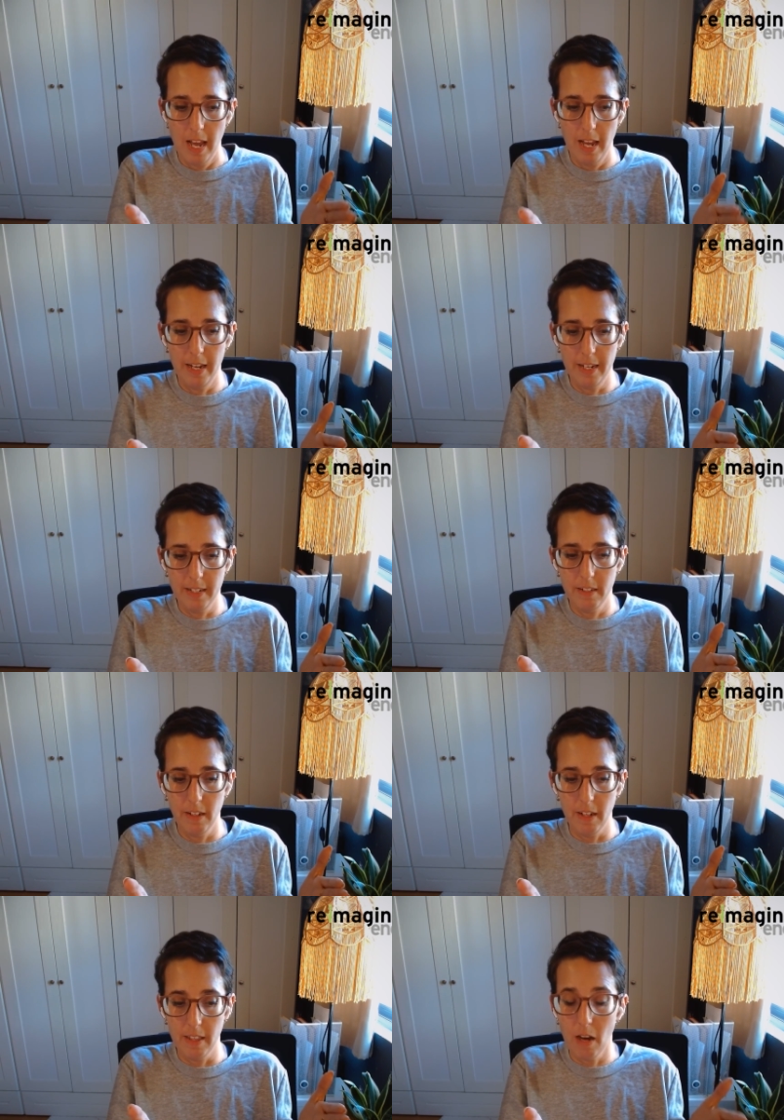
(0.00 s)
And
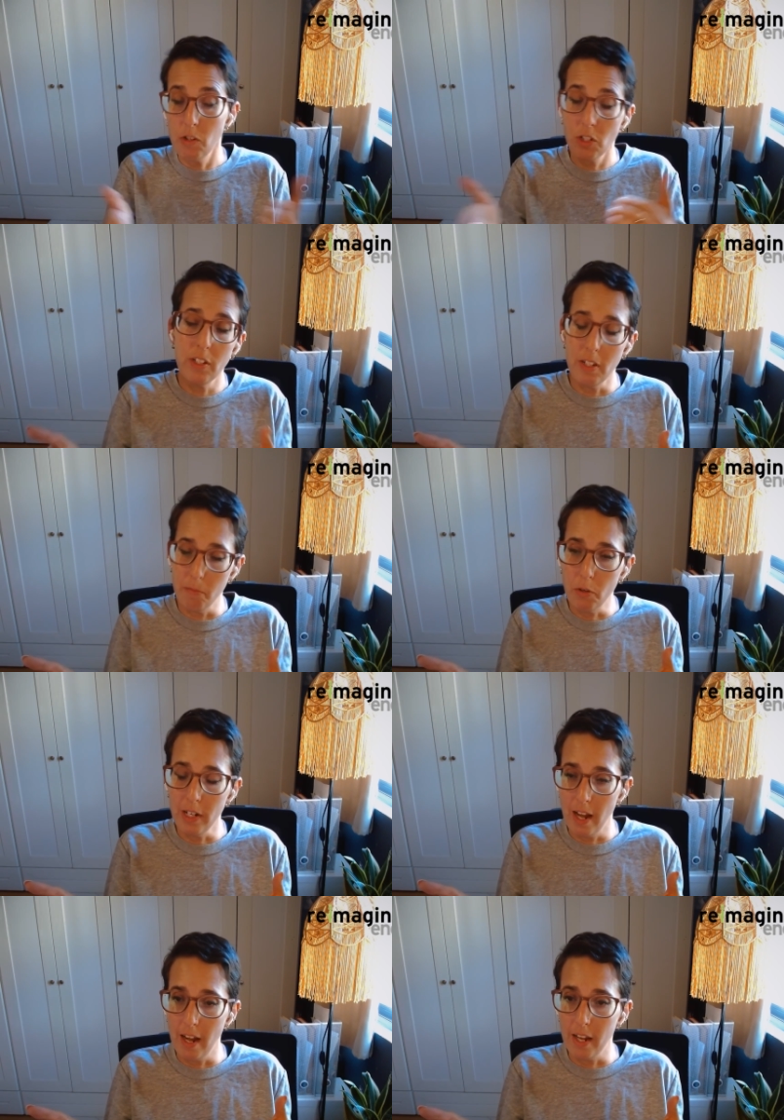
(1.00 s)
that resulted in
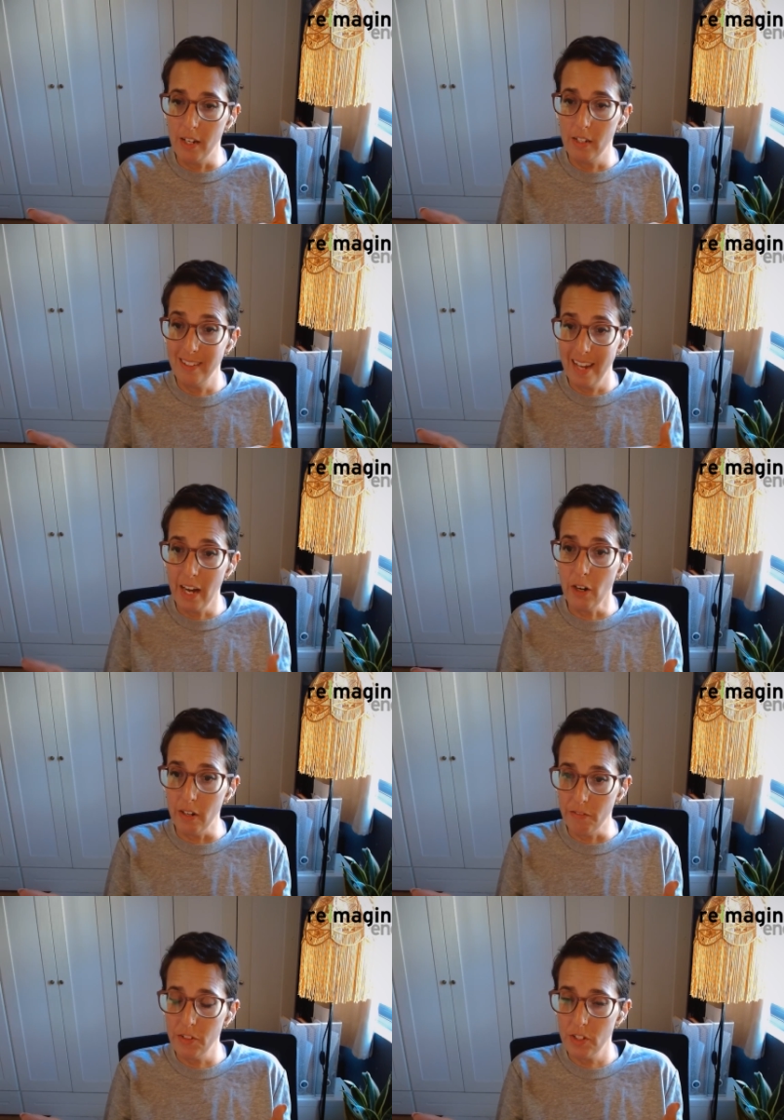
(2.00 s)
pretty high
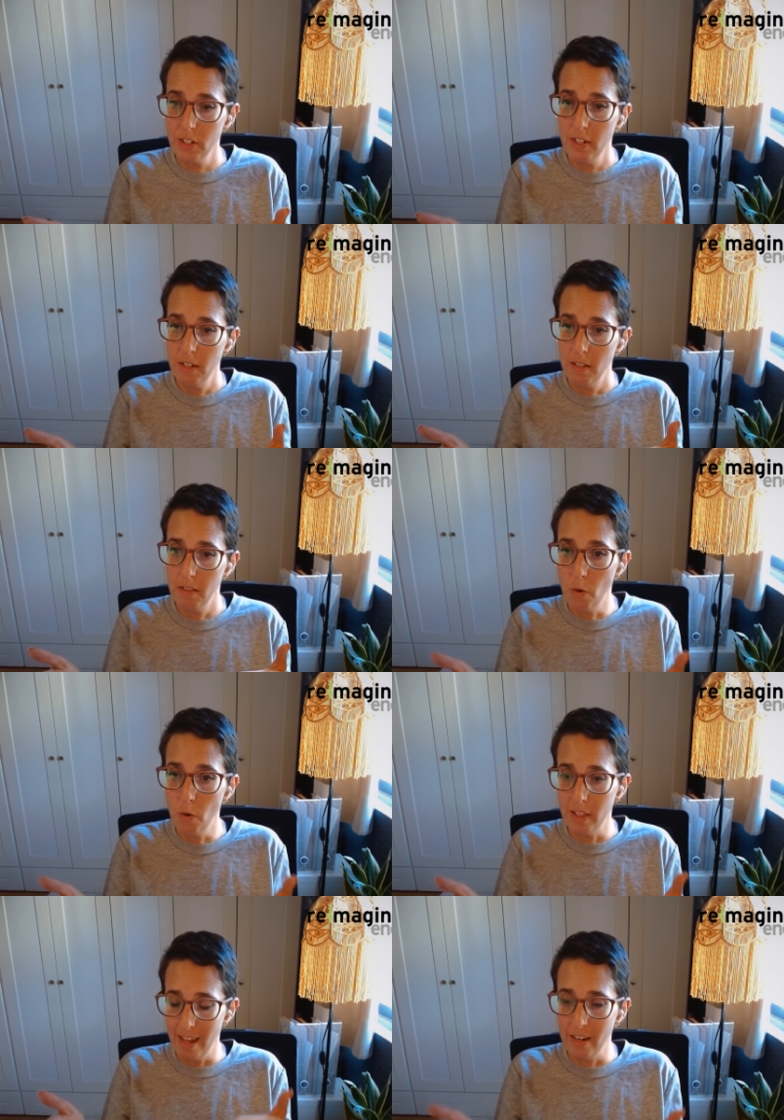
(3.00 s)
tariffs,
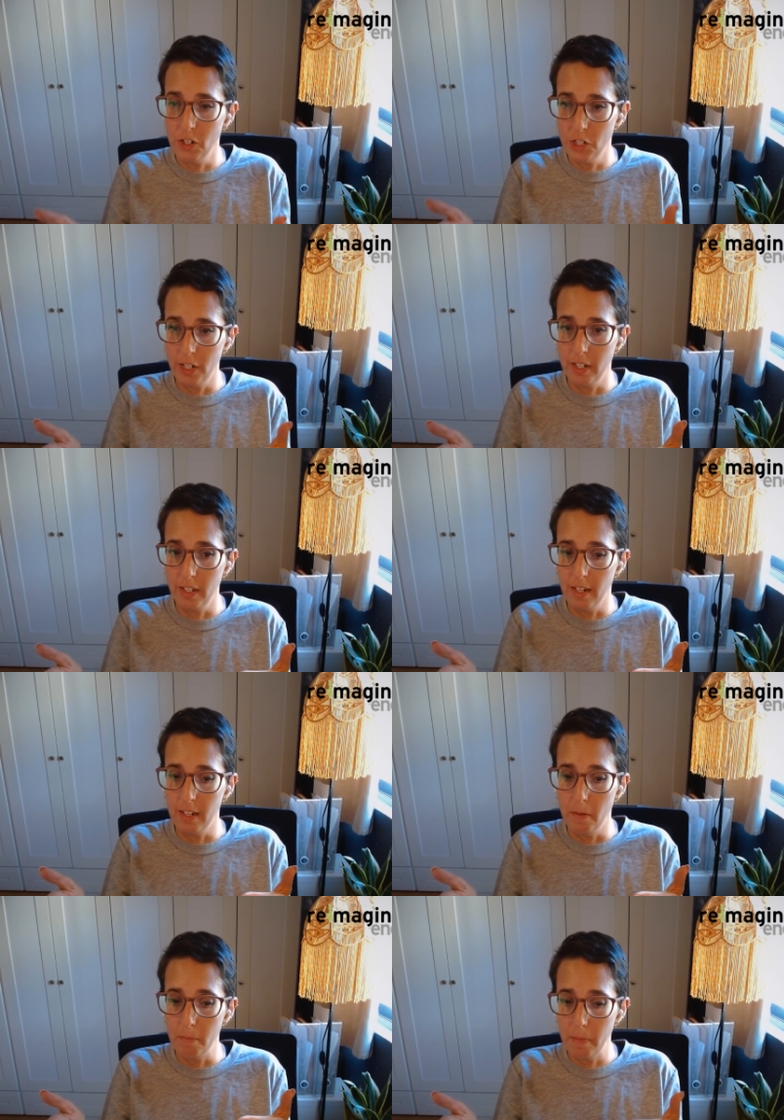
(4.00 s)
what the energy
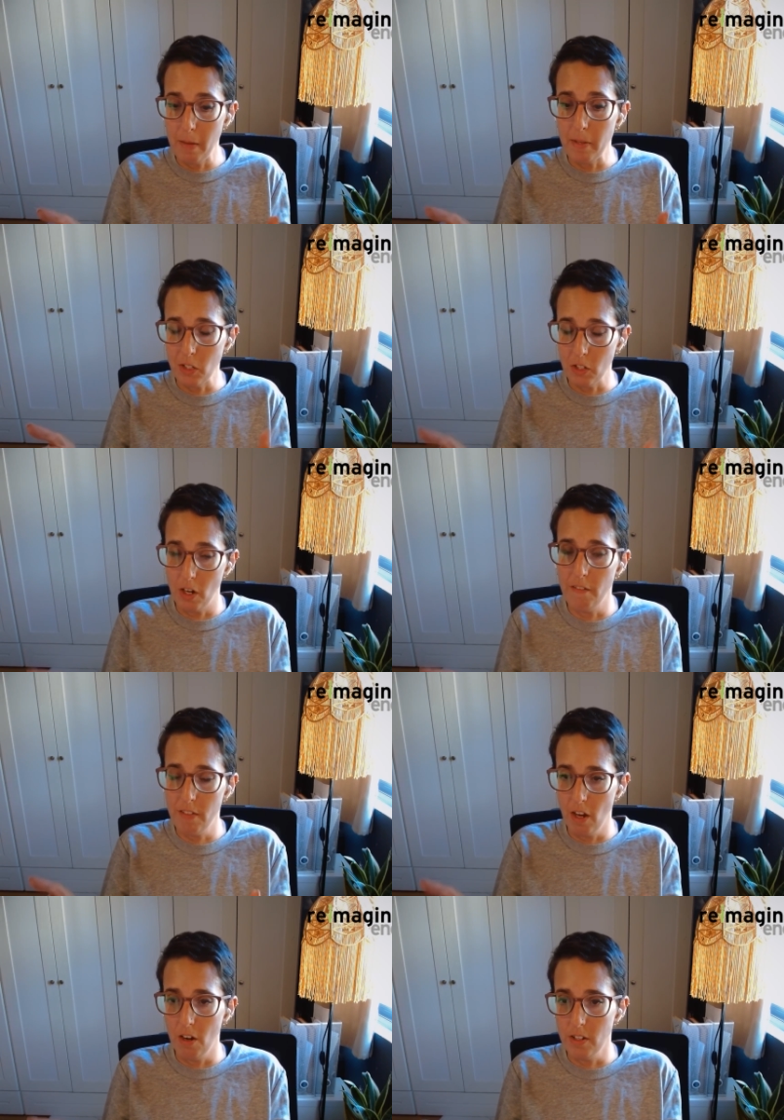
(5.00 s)
payments of
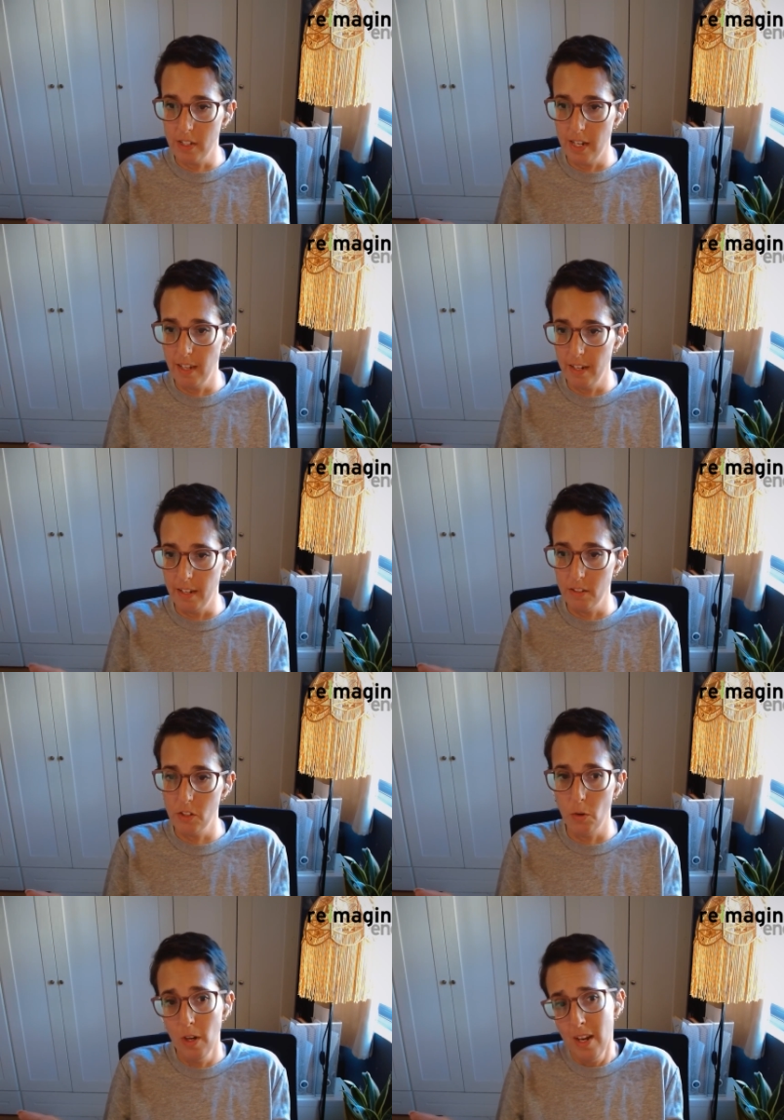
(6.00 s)
the on-site tenant.
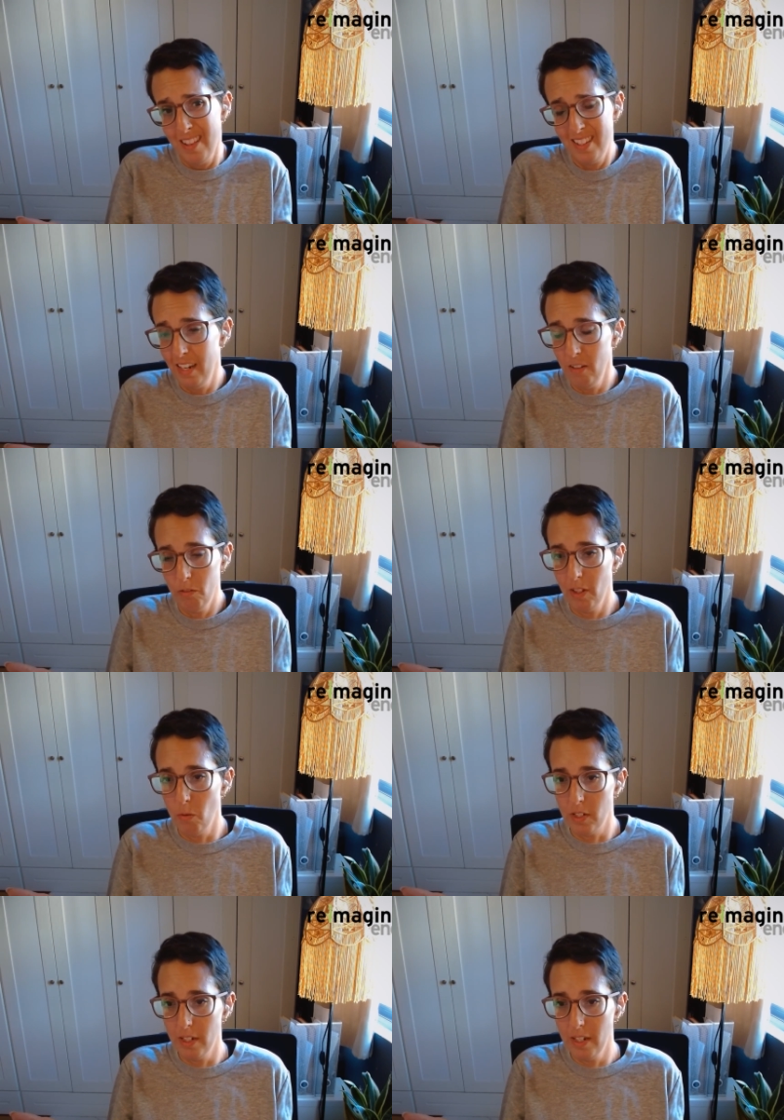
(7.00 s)
So the tenant really
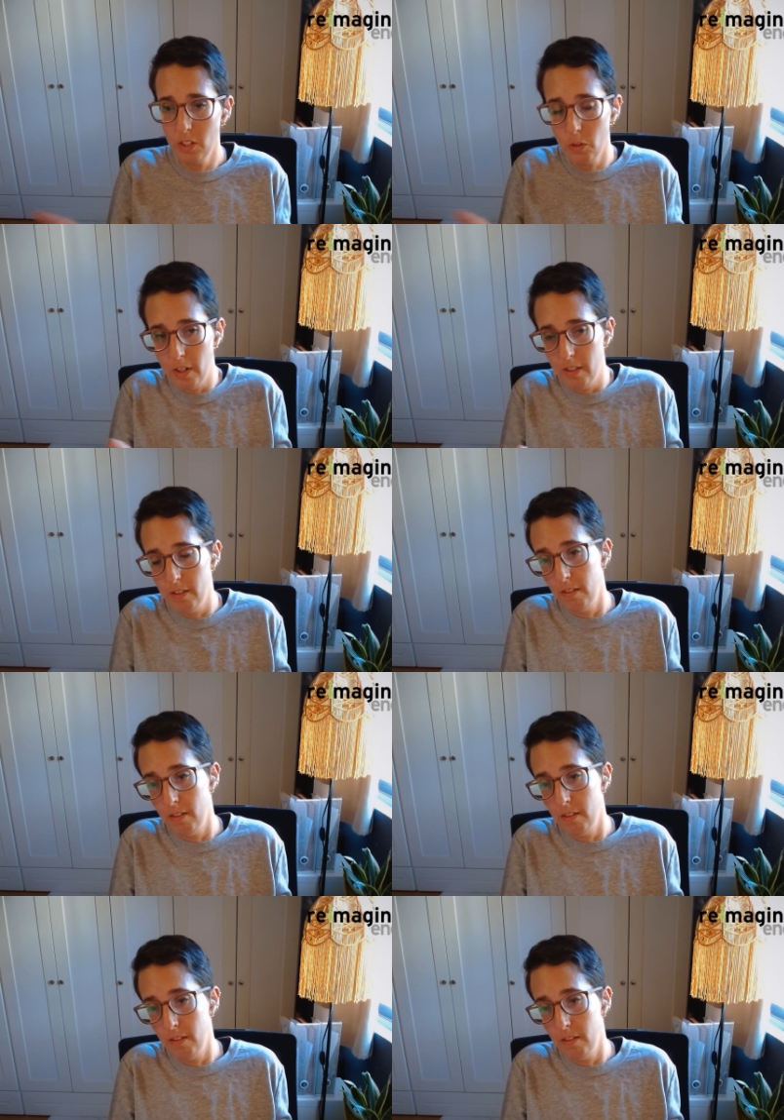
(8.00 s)
wasn't into it.